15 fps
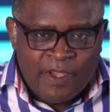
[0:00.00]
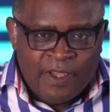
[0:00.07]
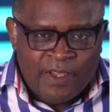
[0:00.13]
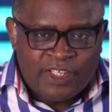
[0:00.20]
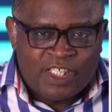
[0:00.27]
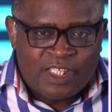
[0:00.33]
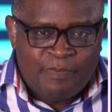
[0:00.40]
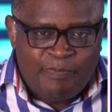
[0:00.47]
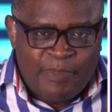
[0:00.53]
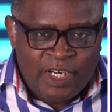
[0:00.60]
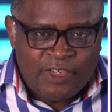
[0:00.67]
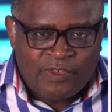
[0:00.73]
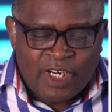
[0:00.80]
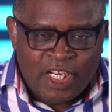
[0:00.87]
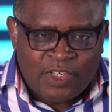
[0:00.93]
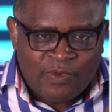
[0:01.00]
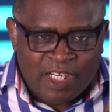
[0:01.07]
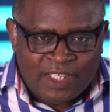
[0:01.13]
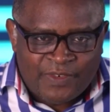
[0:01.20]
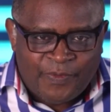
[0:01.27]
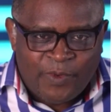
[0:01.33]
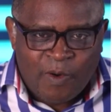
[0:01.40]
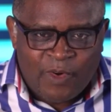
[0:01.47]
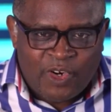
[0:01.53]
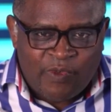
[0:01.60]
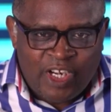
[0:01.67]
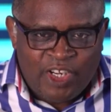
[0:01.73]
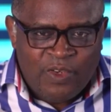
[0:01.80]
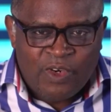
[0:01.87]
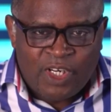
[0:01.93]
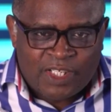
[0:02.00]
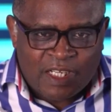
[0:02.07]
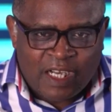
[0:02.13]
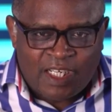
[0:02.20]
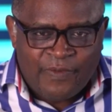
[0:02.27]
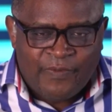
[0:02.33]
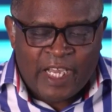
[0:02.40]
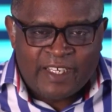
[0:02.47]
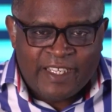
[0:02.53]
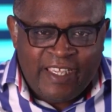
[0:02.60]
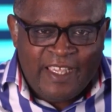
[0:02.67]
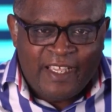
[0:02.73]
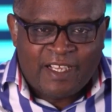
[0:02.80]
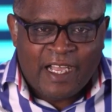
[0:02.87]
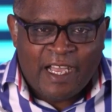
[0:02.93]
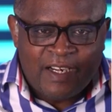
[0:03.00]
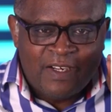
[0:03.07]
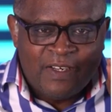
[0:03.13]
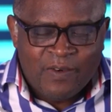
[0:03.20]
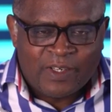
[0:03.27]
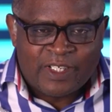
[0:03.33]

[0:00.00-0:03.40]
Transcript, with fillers: spiritually transformed, renewed, sanctified, he can